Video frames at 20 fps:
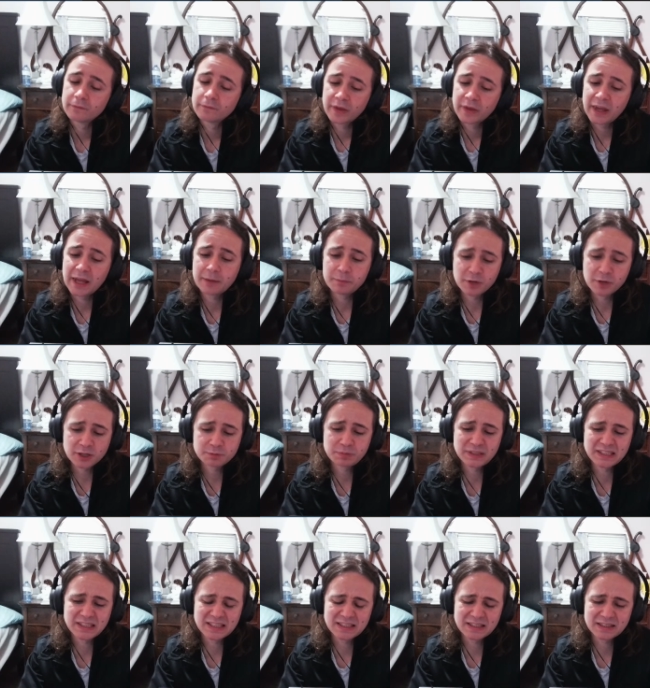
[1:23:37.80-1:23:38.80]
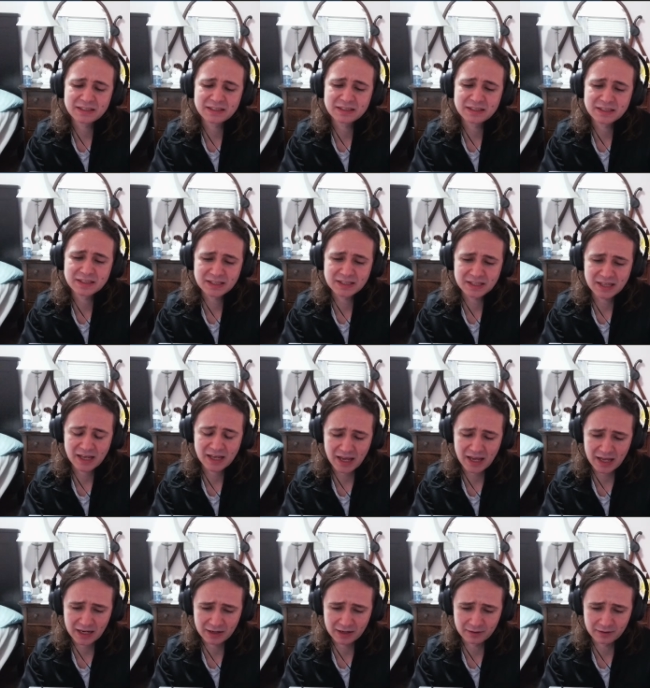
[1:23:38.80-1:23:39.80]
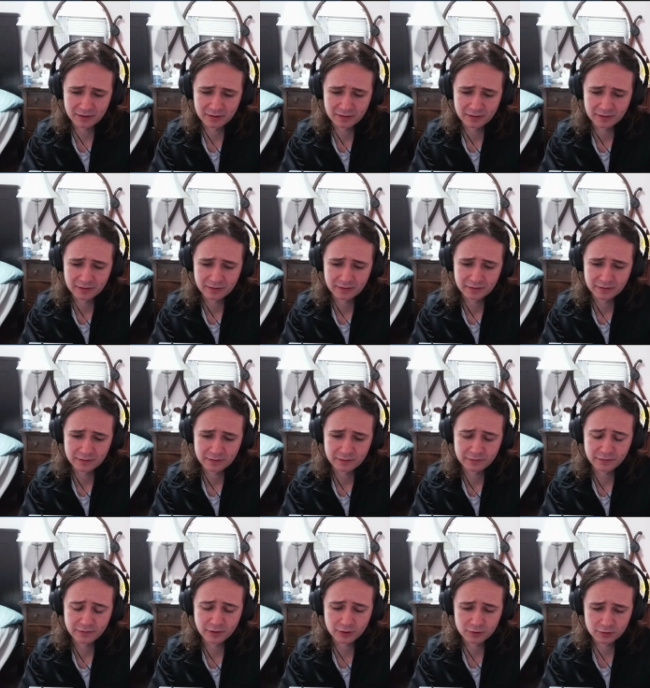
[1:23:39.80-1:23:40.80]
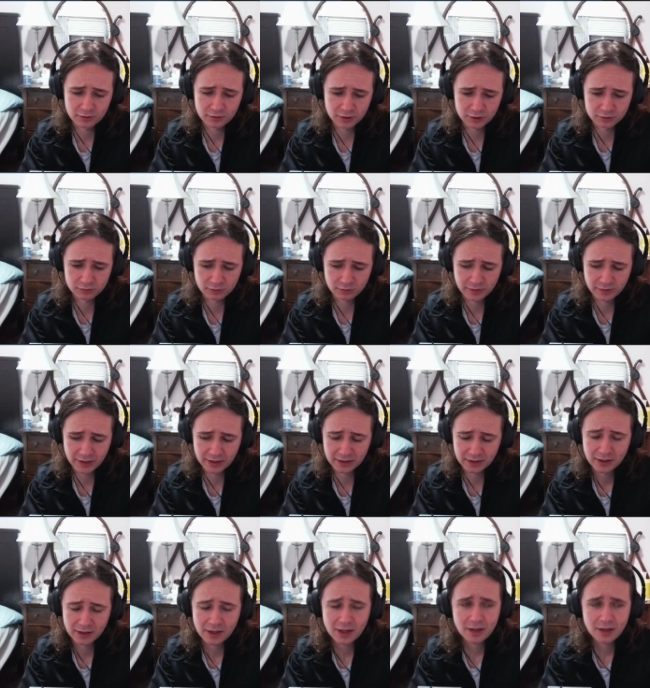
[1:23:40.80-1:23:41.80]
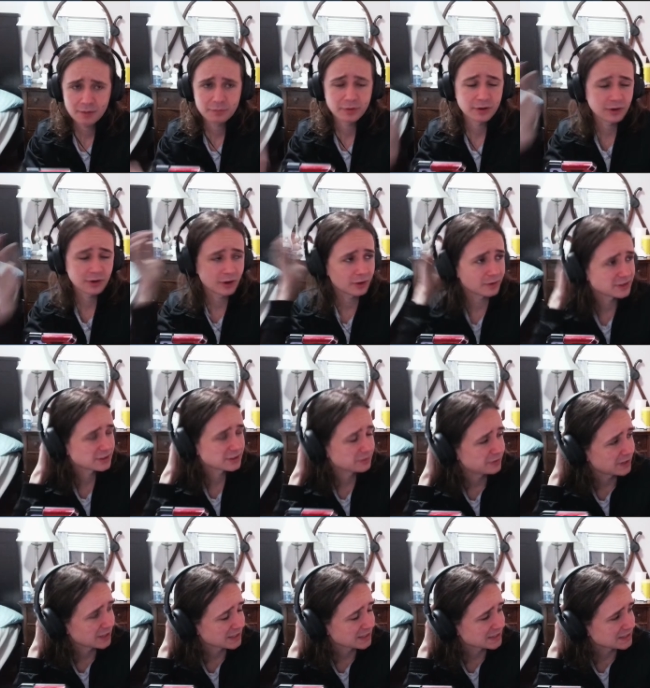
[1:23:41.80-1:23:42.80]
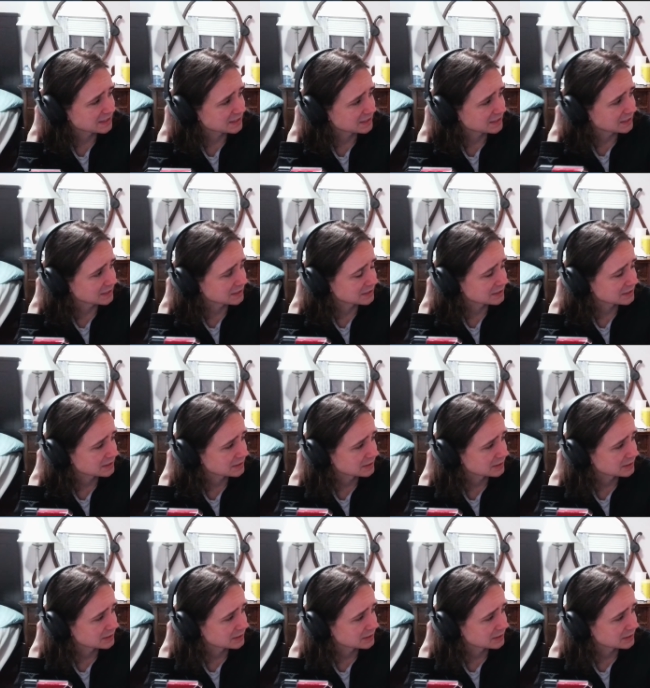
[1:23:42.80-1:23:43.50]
It must be 10 or crosswalk, right? But otherwise I feel like it's 6.